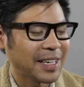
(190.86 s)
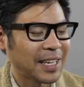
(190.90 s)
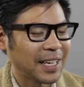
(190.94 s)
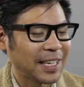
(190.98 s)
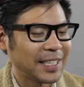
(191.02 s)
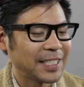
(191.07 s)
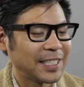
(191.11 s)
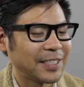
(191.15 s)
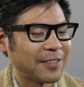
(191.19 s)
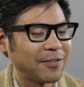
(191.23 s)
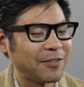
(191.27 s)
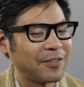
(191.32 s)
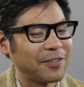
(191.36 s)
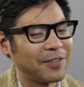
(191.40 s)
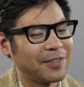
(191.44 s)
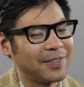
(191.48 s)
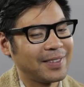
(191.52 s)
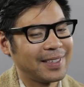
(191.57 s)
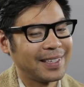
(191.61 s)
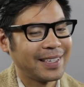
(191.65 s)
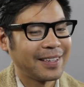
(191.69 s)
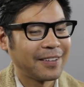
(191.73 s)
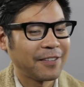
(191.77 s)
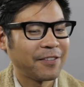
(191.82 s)
kinds of
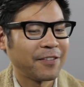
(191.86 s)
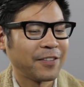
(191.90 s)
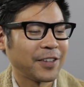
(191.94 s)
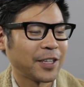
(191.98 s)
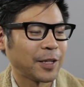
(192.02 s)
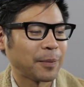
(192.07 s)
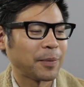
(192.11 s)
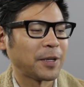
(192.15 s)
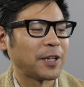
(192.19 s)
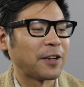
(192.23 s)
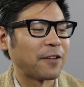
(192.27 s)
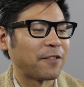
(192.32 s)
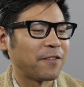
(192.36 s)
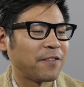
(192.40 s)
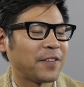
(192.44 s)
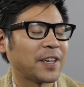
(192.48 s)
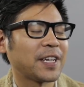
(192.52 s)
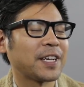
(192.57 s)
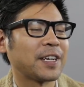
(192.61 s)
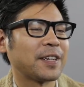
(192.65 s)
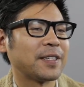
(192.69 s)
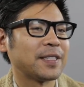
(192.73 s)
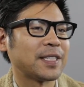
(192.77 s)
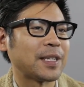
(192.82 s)
Filipino
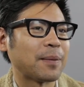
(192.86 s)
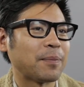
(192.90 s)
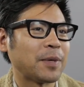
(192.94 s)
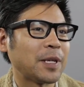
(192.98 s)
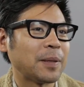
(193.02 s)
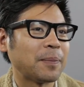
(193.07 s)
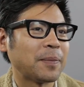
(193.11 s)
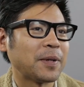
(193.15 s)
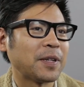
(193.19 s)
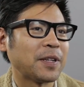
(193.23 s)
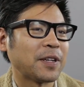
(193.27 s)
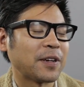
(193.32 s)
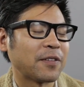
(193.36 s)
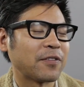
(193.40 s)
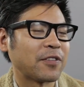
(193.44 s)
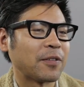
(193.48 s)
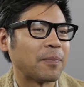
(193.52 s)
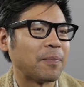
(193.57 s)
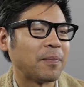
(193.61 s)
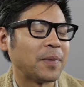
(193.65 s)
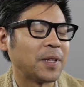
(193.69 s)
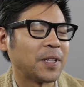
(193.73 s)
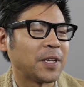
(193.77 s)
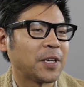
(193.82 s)
figures that people are
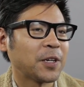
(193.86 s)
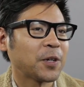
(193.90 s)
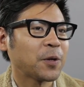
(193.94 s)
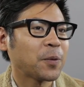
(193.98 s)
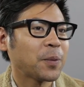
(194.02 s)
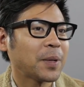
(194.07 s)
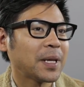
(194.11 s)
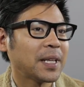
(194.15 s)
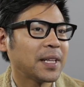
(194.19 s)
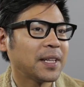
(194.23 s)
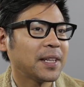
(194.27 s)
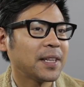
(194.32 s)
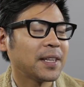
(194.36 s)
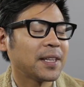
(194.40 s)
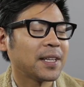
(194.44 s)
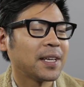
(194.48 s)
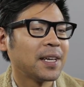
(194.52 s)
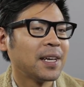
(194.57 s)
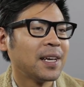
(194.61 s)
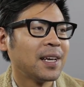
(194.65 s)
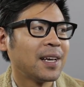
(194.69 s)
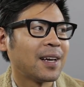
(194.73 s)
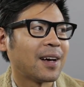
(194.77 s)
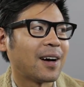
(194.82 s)
familiar with
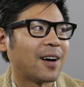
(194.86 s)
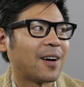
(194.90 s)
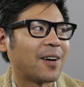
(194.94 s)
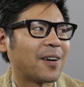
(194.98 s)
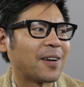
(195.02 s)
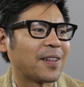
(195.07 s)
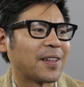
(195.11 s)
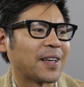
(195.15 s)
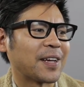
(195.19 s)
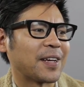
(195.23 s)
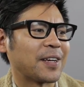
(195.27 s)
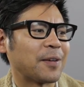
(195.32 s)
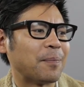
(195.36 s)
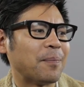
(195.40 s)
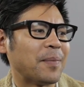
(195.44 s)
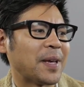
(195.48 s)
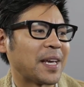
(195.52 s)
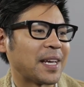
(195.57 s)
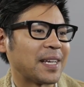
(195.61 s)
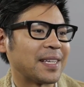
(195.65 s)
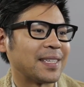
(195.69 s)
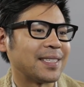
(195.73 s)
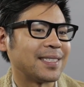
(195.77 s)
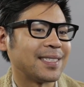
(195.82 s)
are like
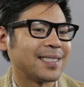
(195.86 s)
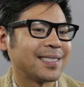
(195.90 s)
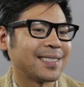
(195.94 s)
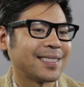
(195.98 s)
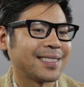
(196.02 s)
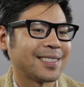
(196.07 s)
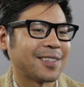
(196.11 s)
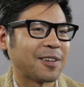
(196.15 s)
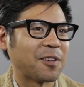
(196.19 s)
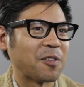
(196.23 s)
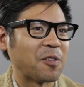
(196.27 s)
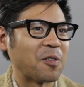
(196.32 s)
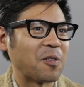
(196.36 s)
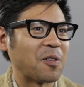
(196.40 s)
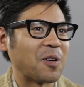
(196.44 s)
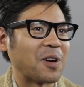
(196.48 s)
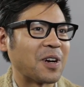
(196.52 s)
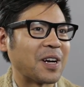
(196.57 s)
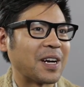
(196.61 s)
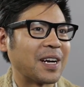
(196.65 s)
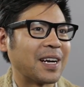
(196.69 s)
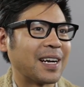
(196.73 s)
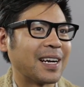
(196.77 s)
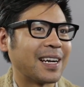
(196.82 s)
maids
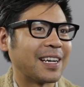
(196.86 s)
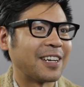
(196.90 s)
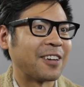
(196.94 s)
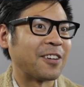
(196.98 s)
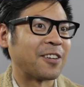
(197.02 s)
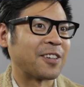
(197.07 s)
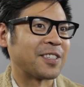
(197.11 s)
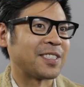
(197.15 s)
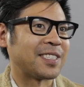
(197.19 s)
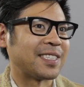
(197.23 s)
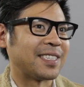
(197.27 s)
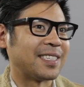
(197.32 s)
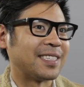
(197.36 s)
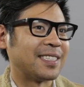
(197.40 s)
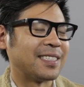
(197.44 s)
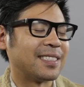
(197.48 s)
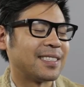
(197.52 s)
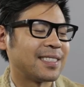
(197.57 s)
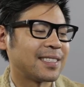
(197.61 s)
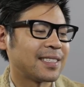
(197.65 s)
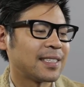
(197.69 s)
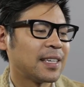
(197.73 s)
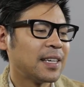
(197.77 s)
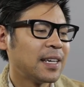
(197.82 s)
or
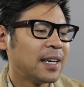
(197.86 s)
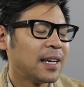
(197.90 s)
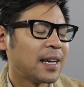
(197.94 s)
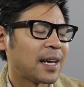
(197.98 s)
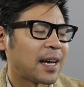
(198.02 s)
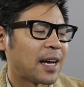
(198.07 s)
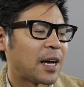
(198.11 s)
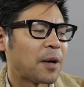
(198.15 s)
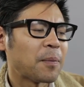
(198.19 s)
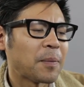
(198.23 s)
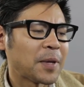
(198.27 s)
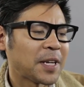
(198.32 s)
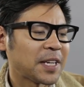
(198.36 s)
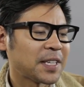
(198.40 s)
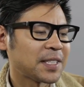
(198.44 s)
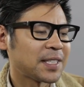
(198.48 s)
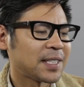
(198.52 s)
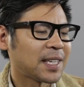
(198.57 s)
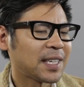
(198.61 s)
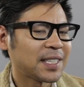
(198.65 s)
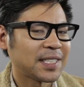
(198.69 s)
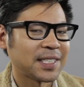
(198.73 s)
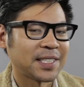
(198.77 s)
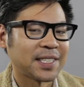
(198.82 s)
nurses. And it's
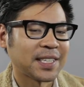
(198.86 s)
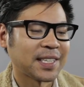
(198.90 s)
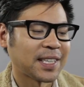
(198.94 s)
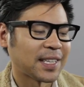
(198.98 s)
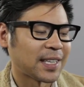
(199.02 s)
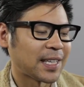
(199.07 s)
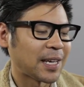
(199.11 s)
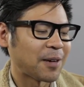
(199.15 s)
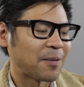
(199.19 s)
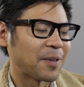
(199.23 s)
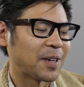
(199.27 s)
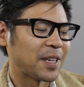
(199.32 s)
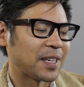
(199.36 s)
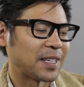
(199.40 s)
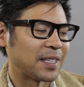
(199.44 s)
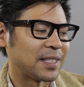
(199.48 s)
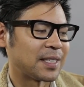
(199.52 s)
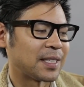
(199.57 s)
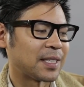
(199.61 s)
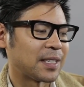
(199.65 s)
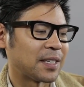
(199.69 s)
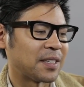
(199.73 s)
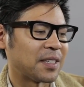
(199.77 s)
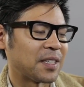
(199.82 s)
not to say that that work
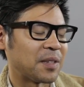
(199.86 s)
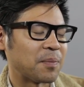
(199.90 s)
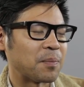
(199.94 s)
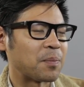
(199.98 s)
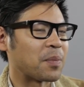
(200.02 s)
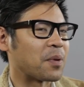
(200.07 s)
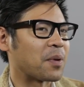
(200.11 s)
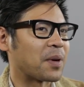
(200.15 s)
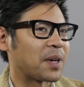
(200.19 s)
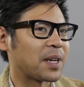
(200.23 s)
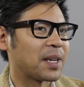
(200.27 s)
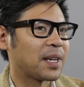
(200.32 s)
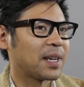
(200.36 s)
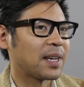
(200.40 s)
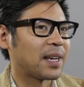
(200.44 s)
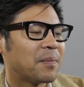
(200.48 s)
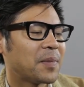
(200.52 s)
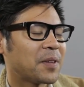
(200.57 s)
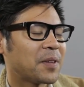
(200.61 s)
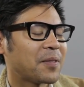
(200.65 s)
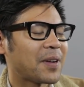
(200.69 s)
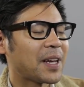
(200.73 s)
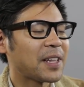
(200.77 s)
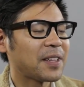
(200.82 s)
isn't important,
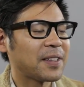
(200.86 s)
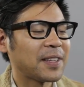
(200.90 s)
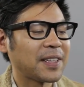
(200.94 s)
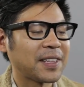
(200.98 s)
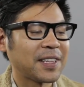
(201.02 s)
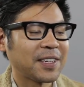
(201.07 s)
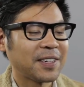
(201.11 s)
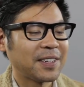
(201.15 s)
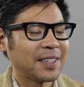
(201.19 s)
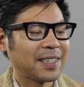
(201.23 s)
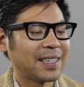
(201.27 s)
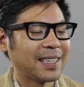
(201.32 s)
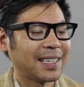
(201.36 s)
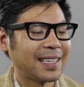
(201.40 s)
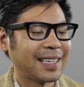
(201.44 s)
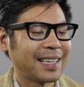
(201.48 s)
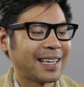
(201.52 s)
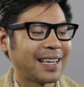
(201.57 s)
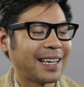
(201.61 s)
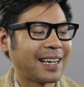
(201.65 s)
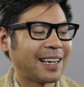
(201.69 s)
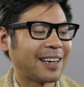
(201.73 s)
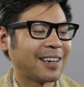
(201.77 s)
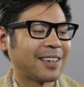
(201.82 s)
but rather that there
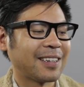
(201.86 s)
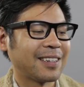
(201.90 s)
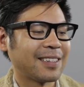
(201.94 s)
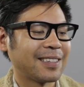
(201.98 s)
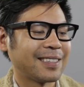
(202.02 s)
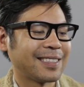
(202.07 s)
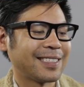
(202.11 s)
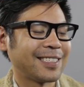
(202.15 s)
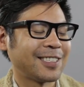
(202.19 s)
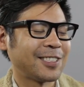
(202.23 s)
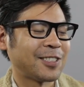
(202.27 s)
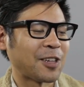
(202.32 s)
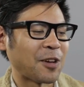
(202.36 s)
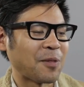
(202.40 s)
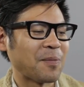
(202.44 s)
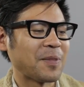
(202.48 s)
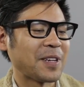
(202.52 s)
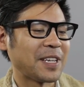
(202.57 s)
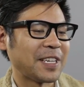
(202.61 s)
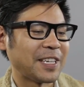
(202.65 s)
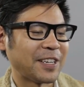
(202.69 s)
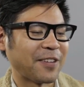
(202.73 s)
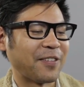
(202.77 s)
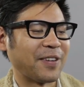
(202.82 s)
are so
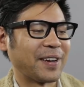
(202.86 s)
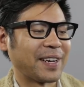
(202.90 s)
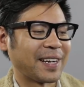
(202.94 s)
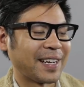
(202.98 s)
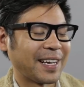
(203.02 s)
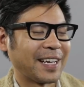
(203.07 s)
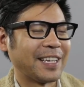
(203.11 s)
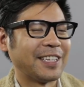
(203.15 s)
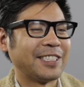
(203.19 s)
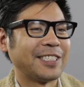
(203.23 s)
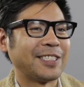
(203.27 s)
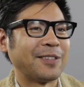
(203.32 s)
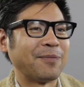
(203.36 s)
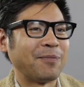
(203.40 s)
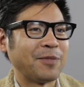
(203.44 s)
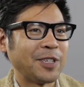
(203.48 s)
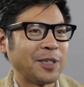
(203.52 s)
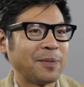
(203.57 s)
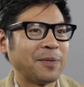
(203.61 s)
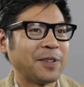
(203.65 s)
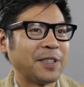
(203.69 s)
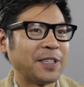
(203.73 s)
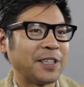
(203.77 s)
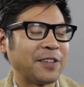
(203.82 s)
many different kinds of
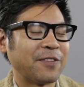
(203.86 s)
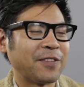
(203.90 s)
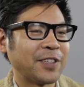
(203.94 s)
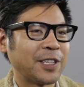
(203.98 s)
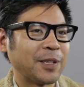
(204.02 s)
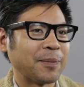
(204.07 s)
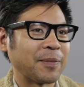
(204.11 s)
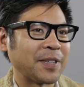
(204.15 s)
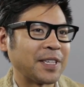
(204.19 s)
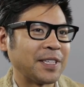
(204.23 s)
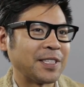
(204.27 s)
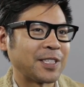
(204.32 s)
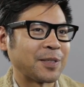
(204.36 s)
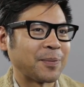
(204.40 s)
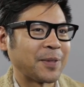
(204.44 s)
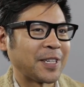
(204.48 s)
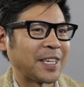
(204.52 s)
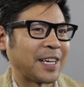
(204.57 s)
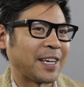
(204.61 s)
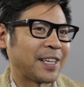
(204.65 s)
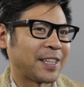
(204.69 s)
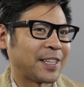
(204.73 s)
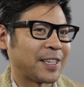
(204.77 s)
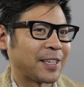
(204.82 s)
people in the Philippines, so many
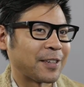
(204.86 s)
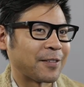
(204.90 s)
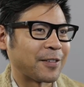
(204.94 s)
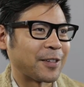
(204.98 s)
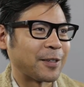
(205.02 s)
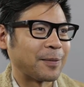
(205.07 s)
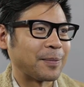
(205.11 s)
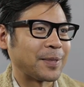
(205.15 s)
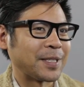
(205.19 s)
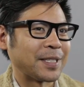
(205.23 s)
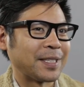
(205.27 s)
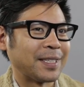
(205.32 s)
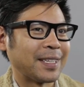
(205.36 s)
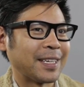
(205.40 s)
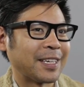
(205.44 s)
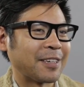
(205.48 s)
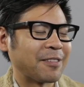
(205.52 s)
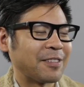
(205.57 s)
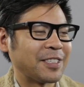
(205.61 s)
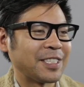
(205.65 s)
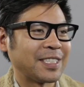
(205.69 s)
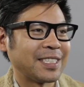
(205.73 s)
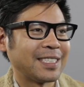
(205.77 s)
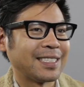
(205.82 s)
ethnic groups and
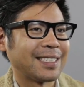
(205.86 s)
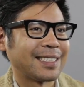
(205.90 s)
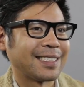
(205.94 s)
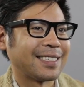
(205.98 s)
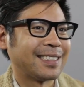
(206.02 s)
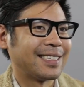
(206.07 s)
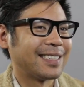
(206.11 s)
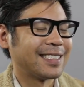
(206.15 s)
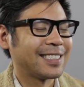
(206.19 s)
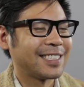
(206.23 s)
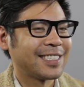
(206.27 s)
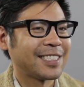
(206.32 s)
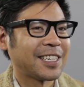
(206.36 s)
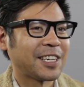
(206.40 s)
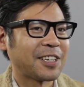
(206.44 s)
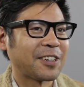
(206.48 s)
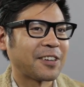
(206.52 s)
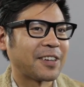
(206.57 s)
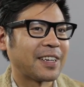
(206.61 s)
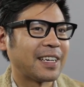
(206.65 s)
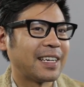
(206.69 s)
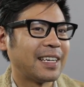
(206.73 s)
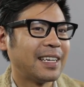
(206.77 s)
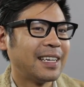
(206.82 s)
languages and
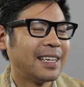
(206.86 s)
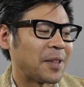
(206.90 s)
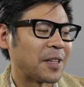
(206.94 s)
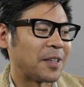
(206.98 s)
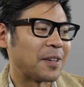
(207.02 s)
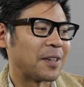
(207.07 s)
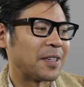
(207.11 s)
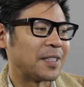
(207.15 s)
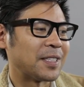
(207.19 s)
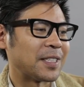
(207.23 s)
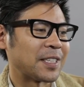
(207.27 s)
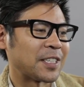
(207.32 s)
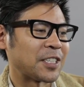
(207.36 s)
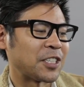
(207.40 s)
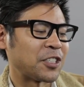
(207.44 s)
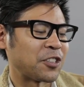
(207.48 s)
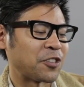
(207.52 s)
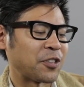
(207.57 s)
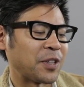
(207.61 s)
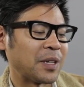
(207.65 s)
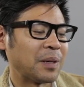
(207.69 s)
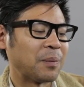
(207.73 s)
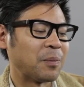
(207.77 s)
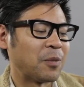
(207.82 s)
etc. There is
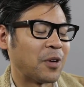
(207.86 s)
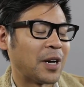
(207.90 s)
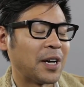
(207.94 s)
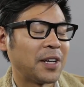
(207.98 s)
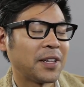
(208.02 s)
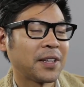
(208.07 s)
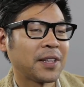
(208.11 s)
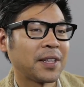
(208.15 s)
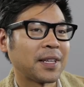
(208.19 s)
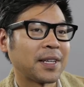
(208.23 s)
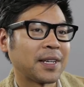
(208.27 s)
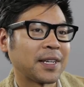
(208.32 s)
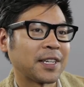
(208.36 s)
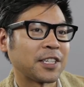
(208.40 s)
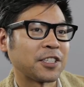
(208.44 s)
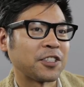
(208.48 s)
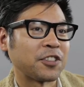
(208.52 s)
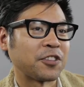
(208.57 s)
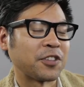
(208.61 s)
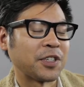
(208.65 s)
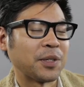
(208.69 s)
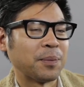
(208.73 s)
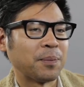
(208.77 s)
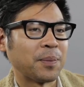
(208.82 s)
extreme wealth and
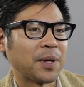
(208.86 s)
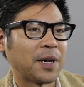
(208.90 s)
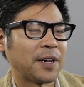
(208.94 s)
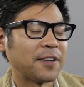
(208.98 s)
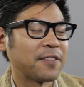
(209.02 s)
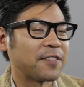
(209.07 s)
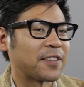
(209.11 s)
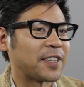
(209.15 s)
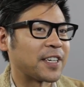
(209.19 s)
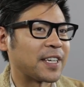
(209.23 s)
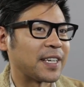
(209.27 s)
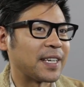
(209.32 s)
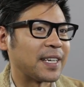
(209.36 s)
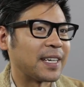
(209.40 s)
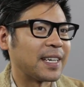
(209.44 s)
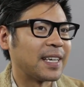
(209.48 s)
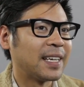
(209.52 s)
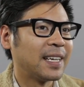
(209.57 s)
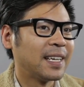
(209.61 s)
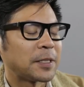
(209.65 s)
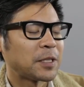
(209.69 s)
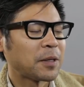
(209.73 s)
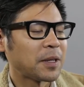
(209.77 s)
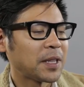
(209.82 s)
extreme poverty.
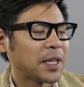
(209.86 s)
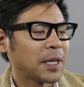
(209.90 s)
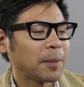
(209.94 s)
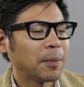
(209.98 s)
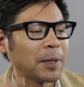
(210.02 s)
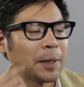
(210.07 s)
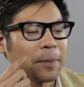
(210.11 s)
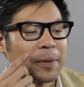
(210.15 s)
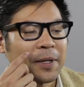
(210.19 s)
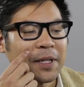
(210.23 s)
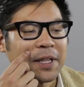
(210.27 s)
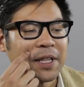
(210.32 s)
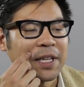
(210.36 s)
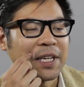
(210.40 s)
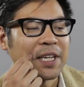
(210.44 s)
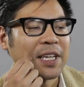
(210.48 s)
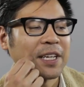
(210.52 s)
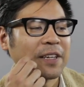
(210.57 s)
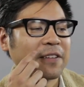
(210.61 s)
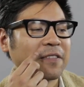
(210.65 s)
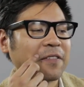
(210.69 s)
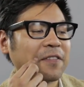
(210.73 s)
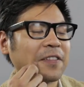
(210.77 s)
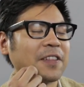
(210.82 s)
So I think people think
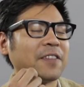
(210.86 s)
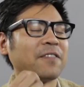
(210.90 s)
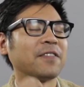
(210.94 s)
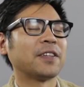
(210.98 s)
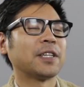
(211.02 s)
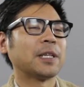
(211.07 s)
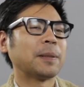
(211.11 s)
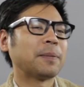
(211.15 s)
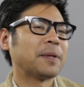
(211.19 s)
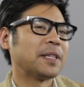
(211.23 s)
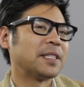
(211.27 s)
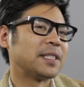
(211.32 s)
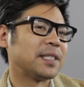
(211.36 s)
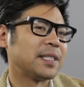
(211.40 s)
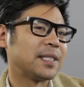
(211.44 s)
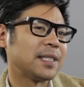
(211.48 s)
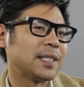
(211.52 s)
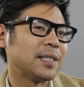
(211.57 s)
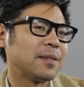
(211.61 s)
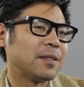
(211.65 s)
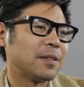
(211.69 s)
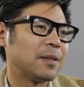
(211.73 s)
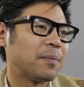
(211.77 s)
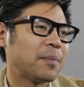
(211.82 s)
of the Philippines as
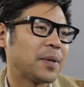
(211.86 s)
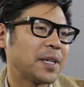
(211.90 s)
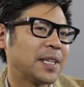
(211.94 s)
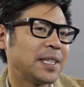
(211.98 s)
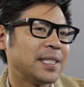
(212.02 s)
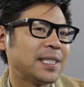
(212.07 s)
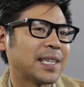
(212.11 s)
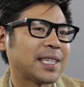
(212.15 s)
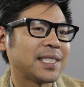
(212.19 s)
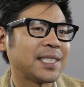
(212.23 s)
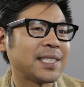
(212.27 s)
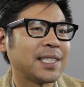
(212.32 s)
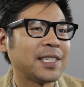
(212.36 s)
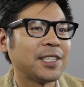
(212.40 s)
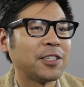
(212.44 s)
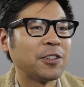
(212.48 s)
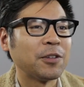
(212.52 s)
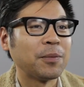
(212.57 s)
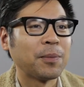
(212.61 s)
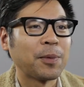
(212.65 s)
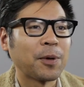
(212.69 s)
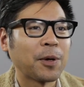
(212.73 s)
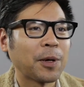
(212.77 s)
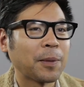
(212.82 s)
a pretty
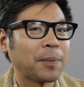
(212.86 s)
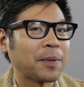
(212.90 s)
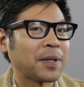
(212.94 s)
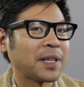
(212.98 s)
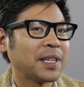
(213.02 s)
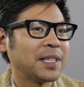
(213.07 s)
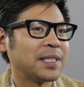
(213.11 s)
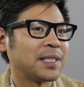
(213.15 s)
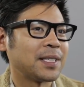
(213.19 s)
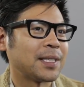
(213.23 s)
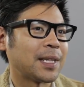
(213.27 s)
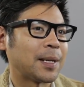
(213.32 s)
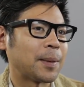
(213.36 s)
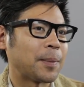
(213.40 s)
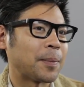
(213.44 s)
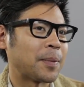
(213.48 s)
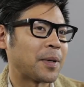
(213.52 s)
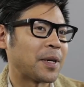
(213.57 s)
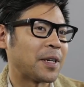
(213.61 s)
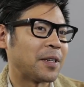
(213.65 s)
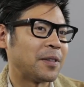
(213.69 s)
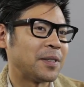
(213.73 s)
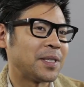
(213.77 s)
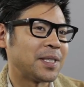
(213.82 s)
destitute, poor place that
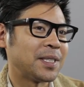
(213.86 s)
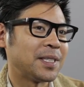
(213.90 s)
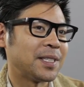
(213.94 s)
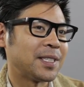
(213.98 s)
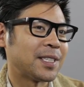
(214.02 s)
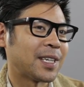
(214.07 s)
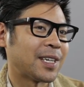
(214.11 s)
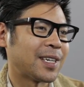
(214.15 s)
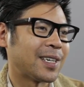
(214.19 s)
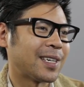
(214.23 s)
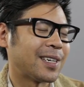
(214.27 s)
produces